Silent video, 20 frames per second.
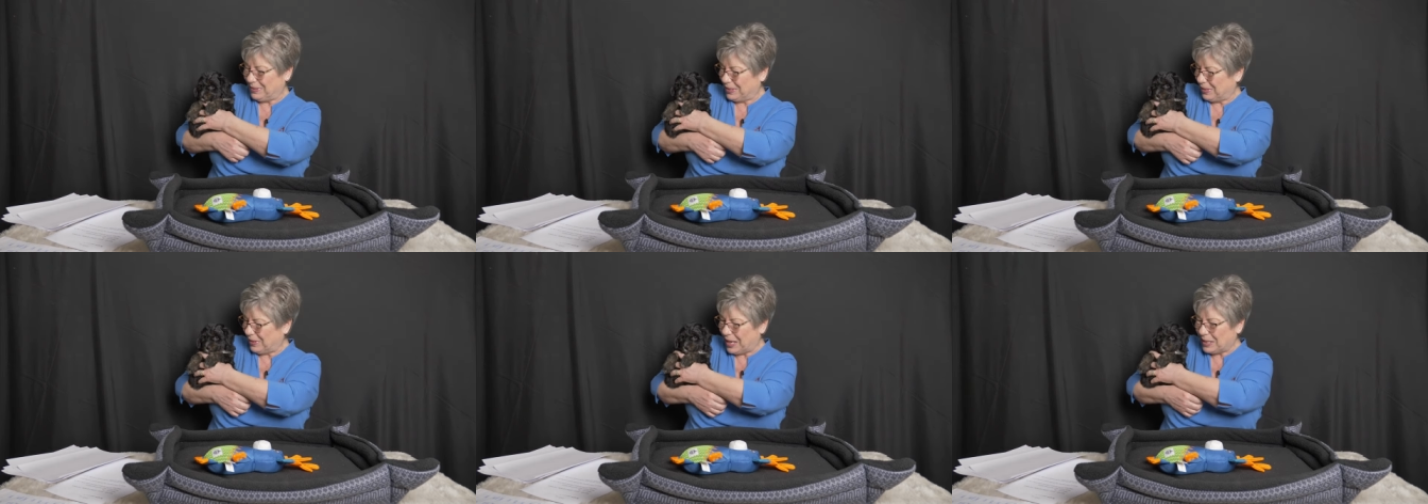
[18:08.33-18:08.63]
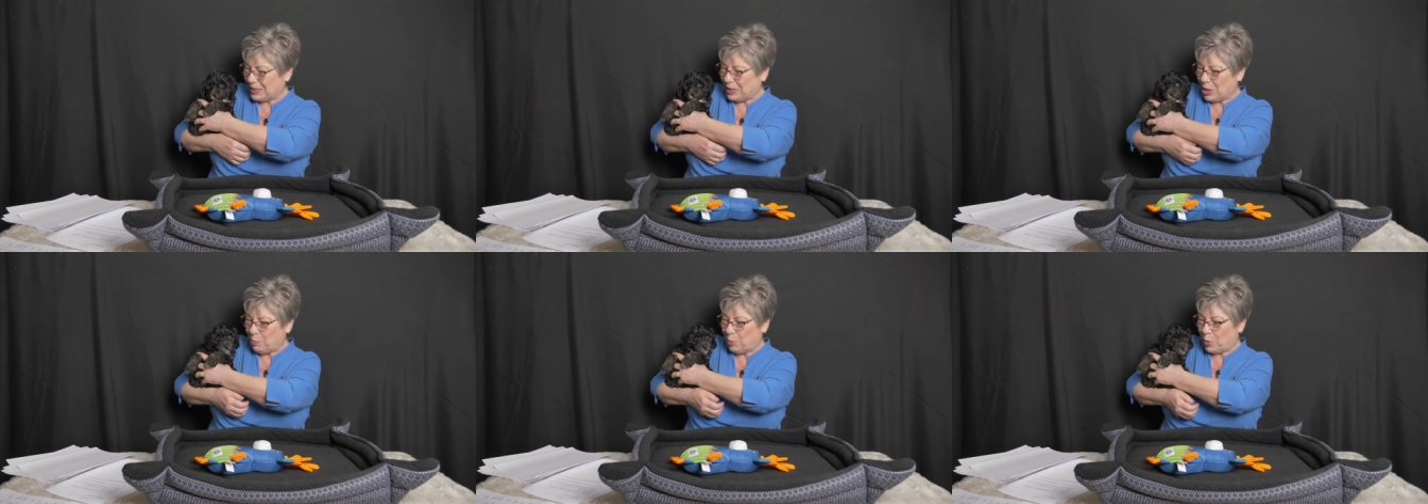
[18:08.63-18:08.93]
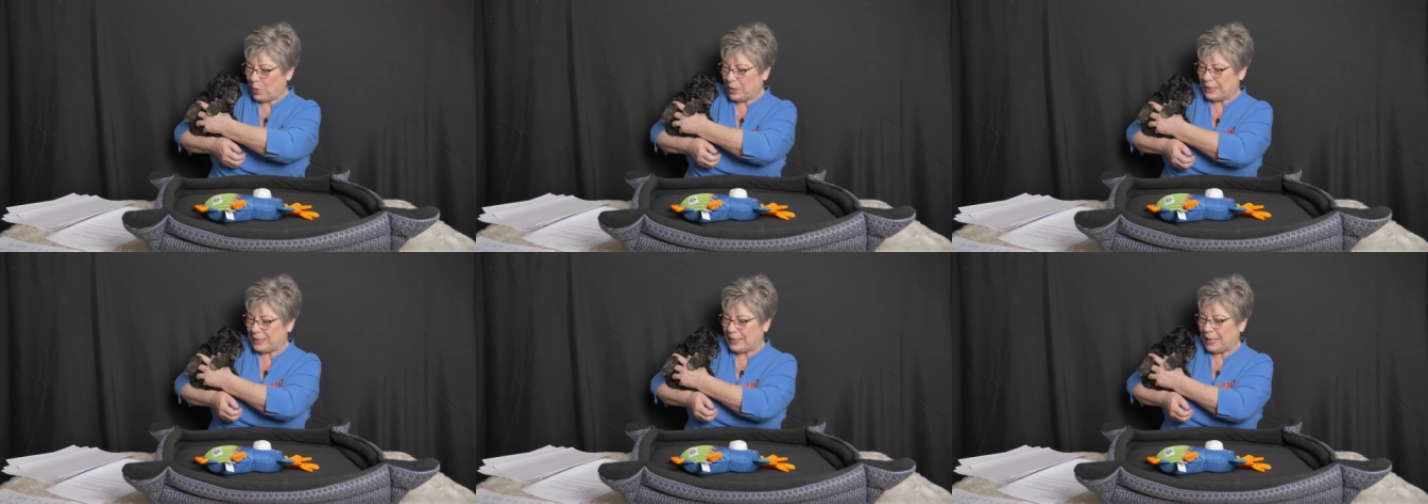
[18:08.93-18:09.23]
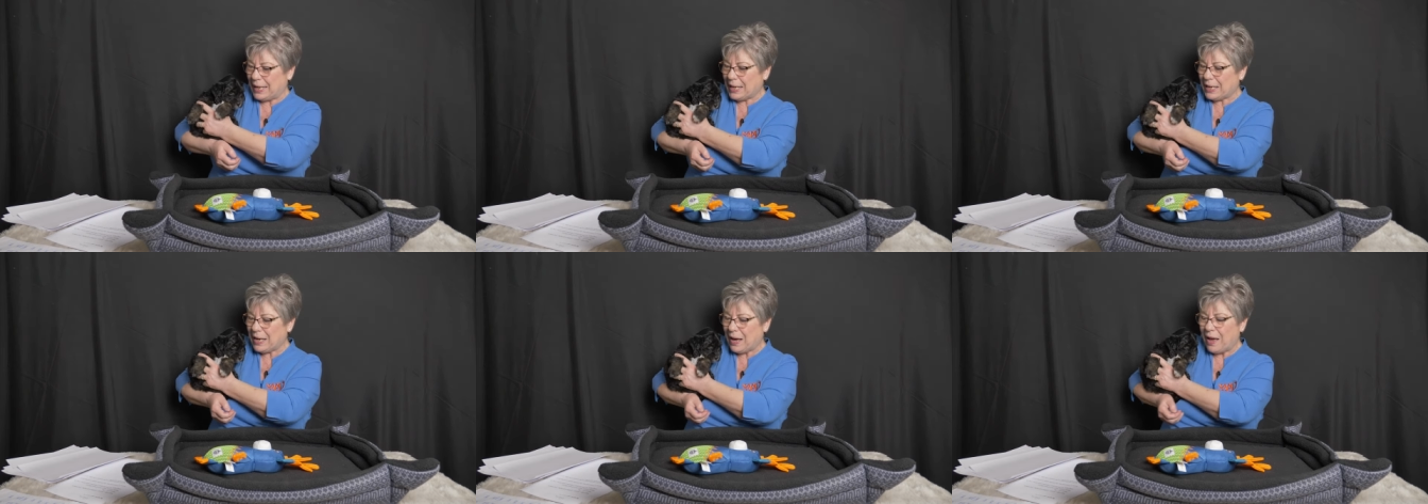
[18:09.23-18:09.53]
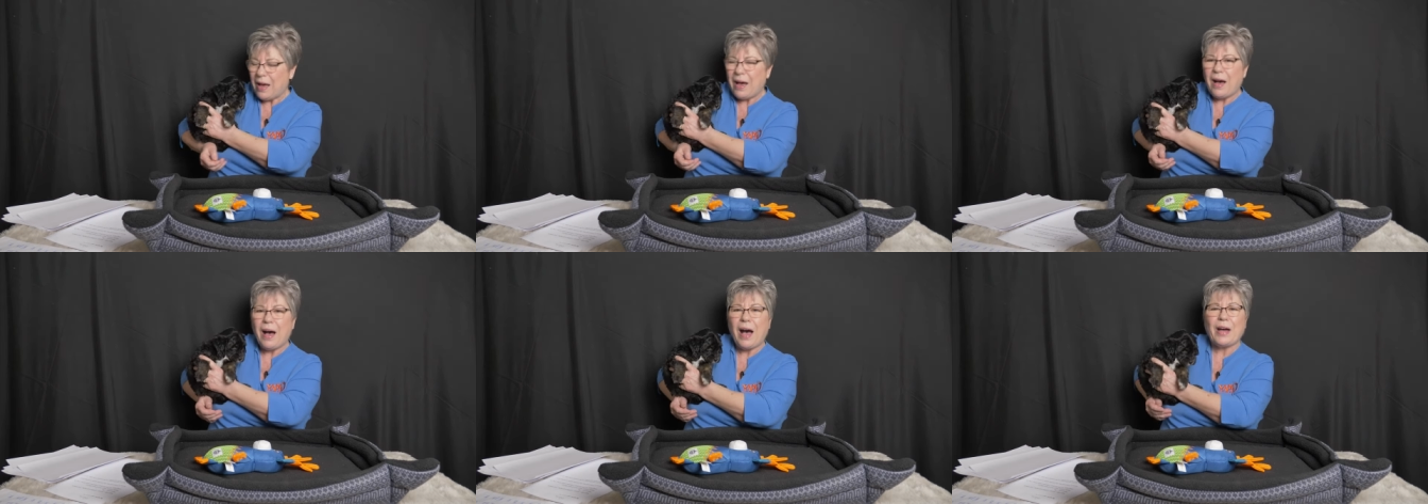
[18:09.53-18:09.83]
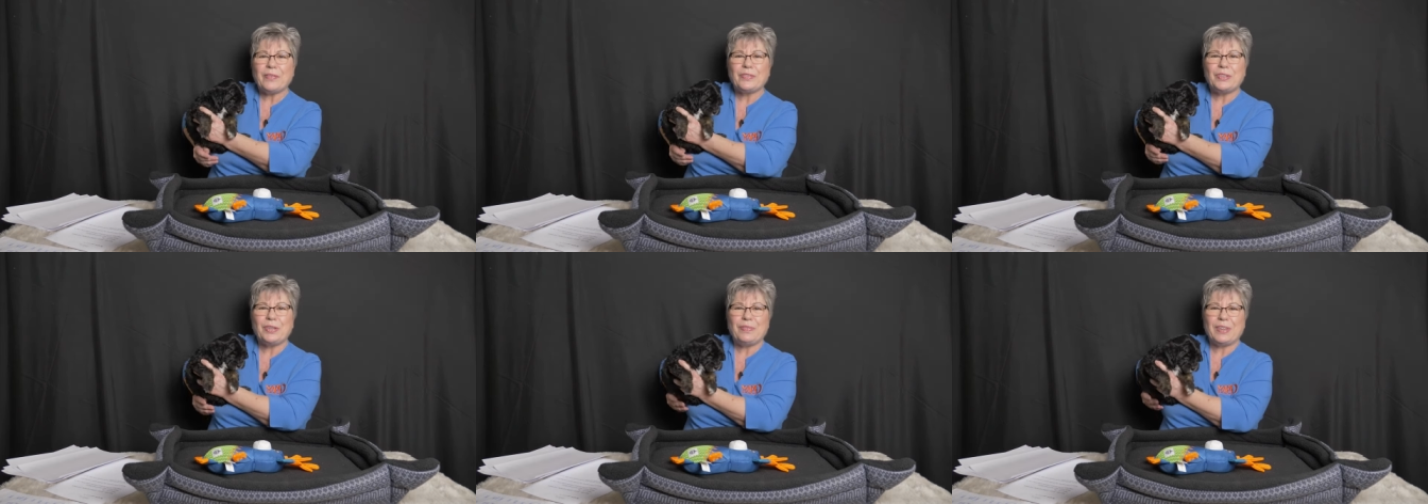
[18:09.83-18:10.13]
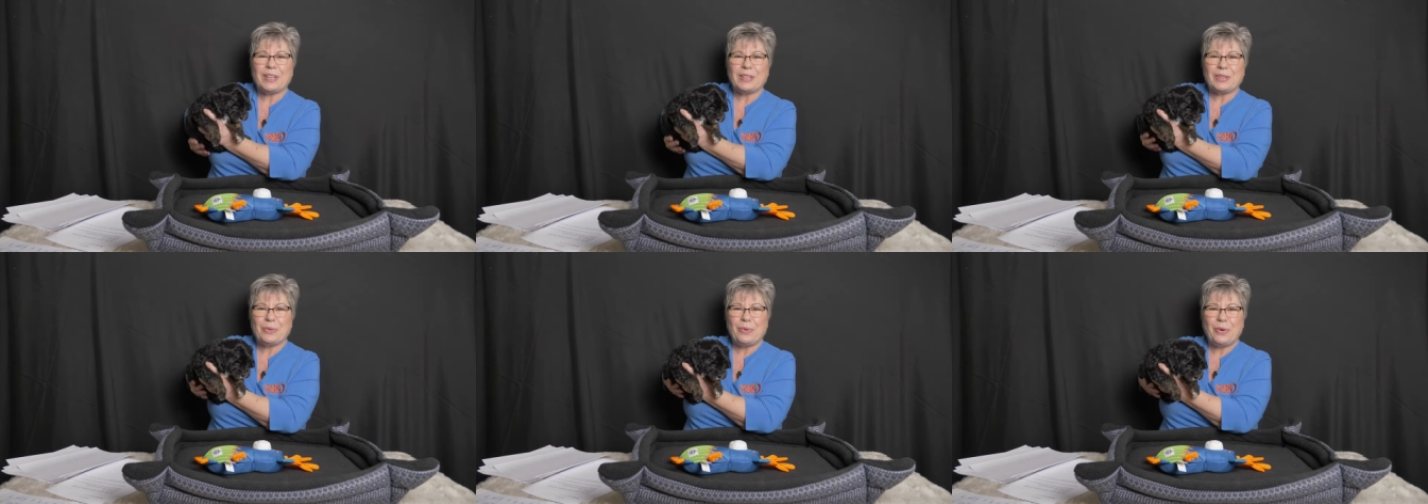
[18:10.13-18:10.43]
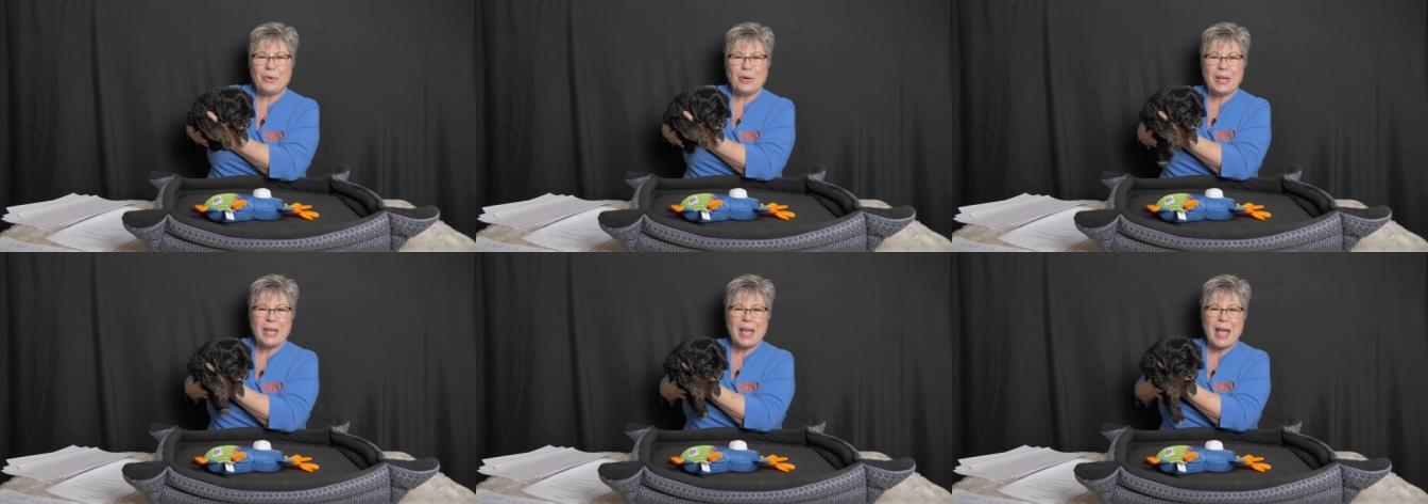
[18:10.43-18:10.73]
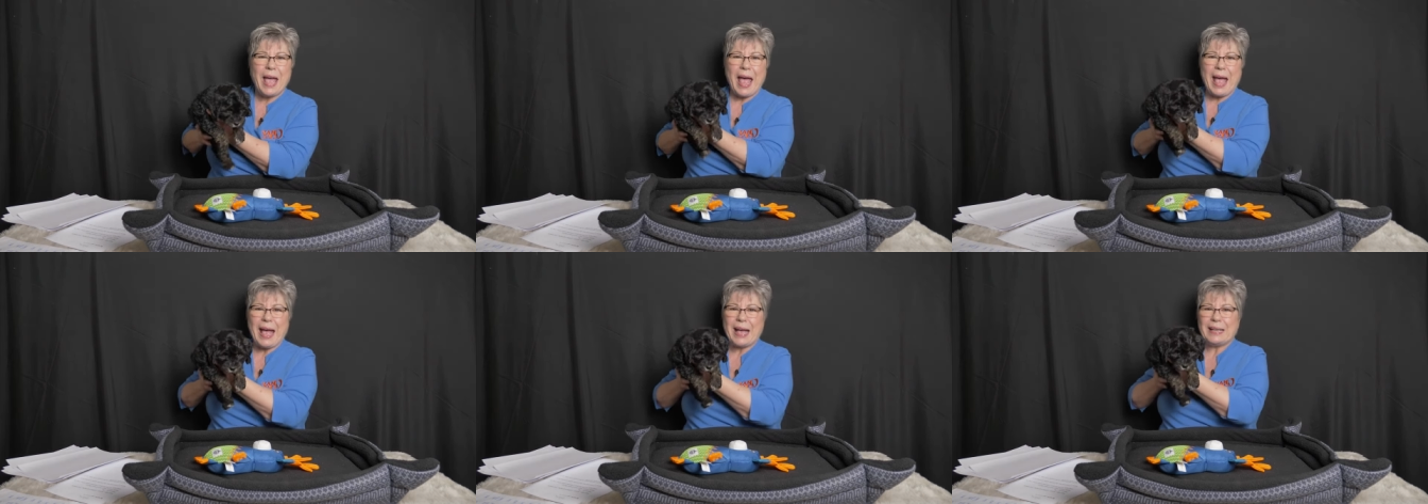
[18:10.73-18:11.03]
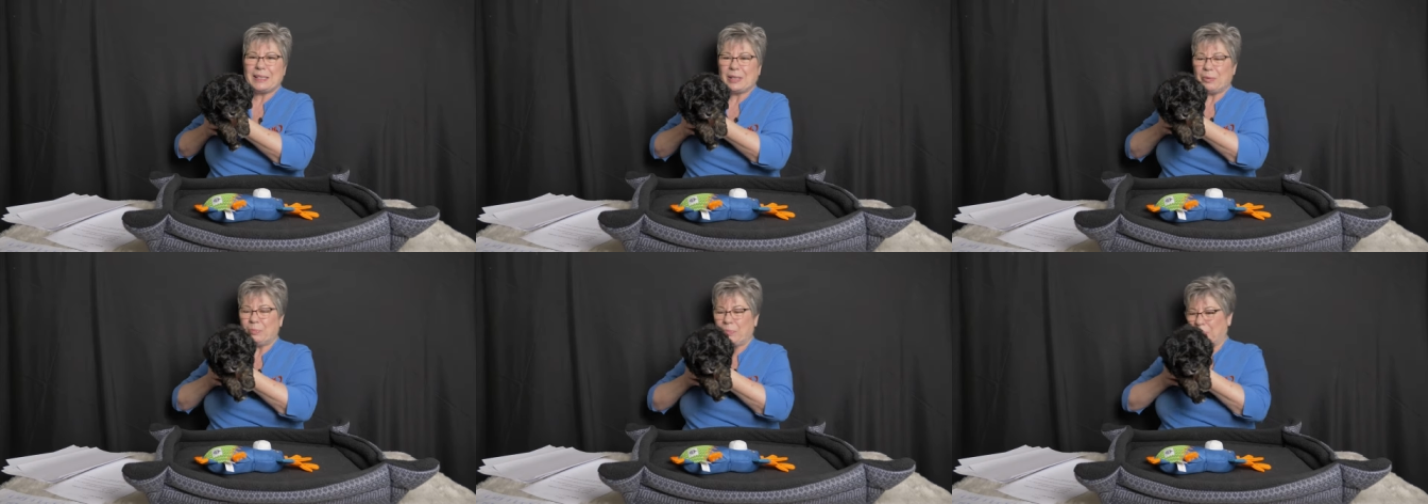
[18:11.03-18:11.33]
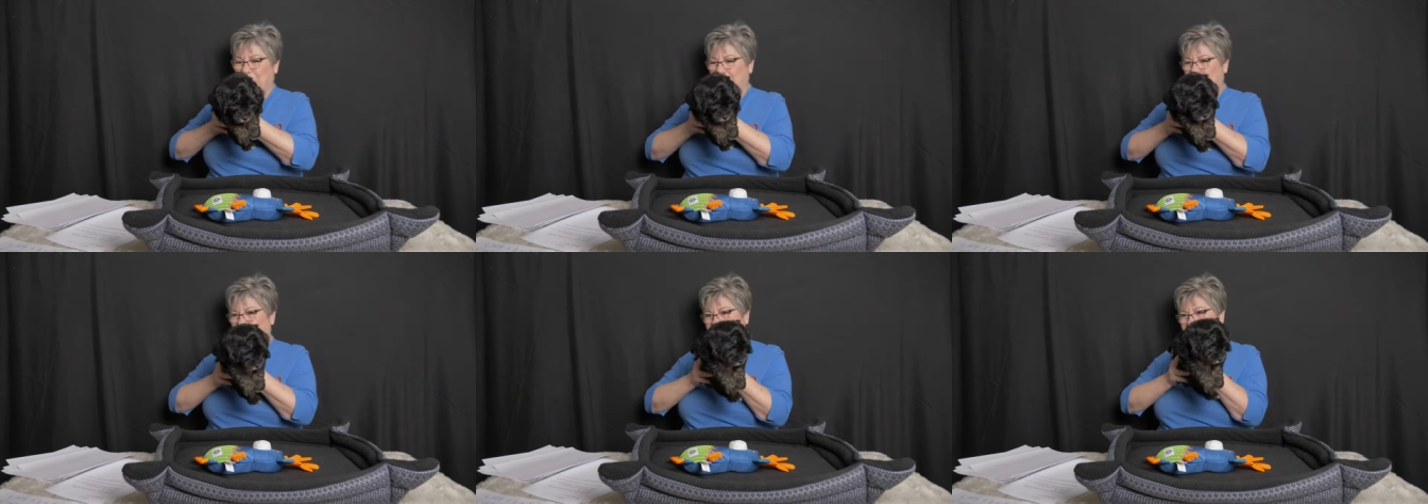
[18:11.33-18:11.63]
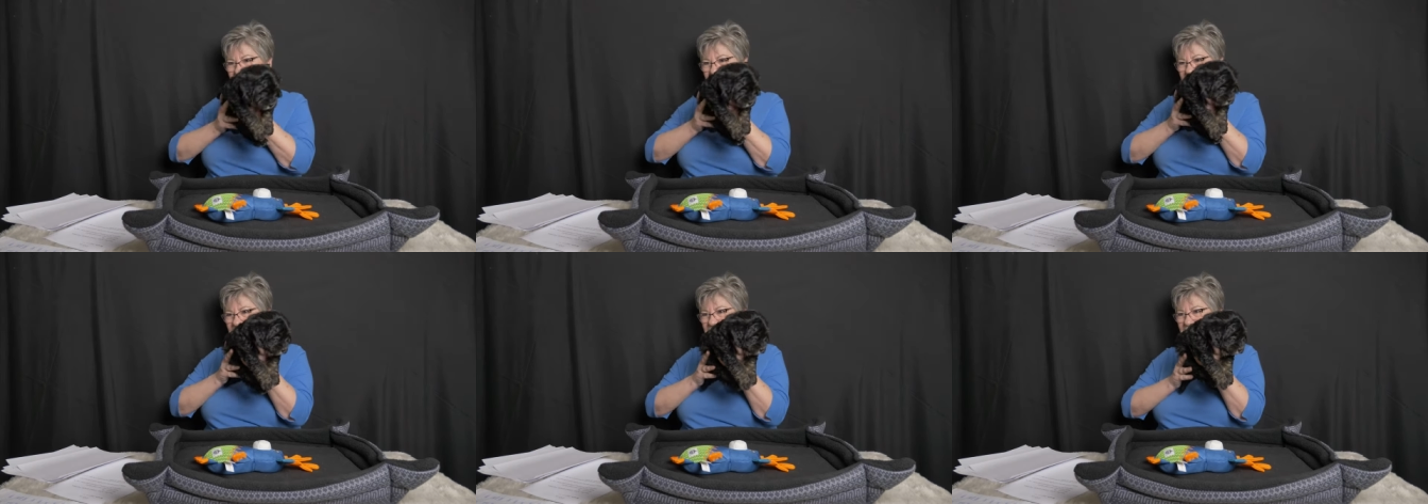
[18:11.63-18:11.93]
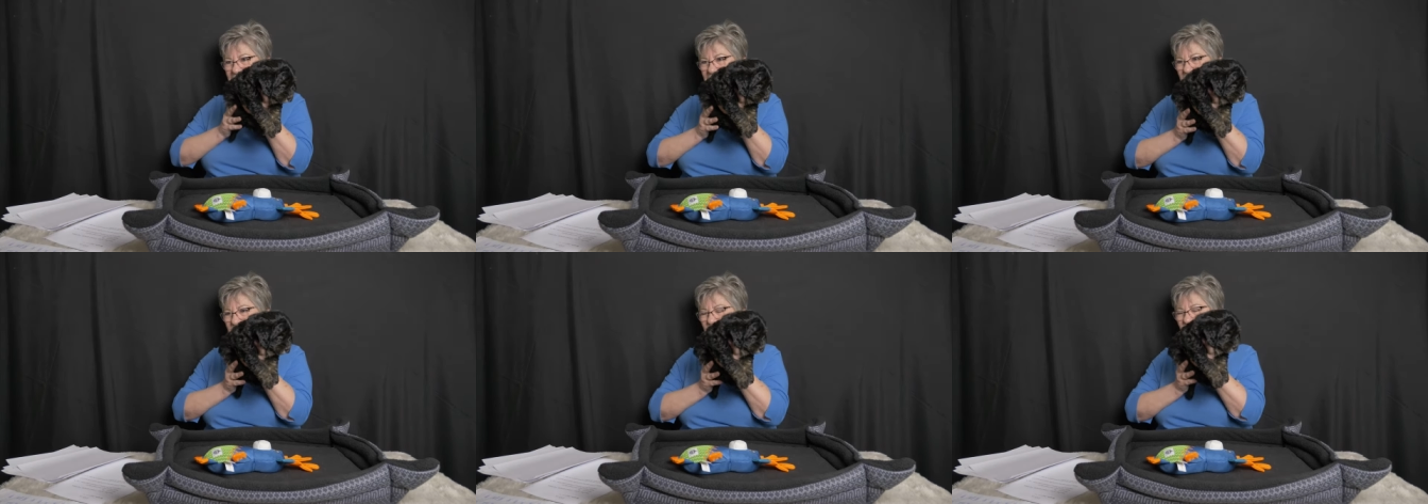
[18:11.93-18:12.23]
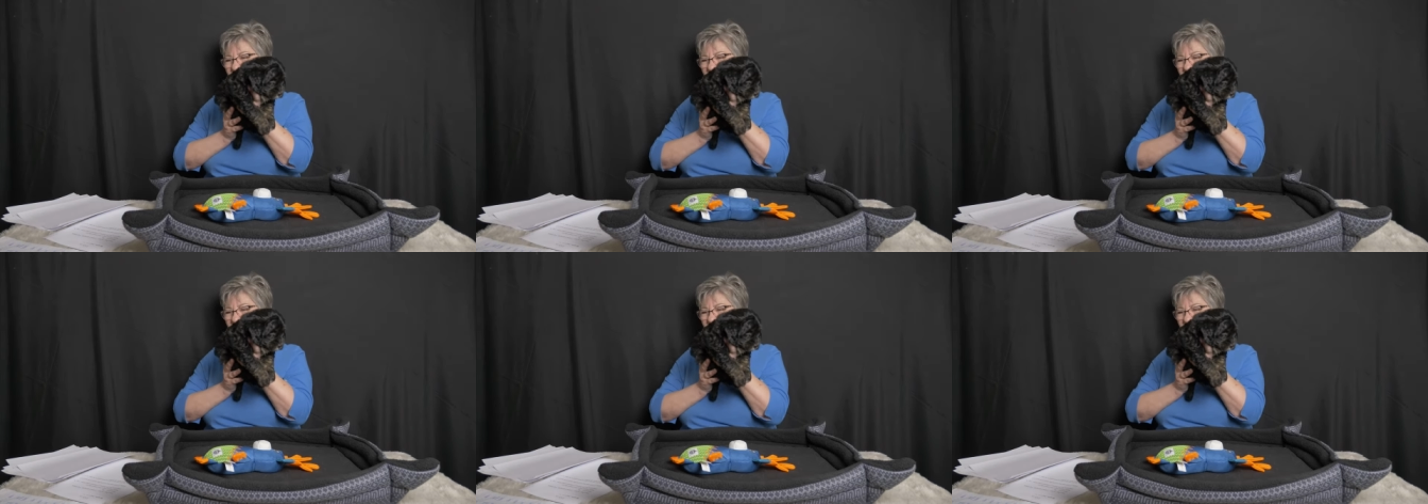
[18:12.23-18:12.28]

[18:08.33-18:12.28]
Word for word: So that's our boy Tig off to Victoria as a breeding stud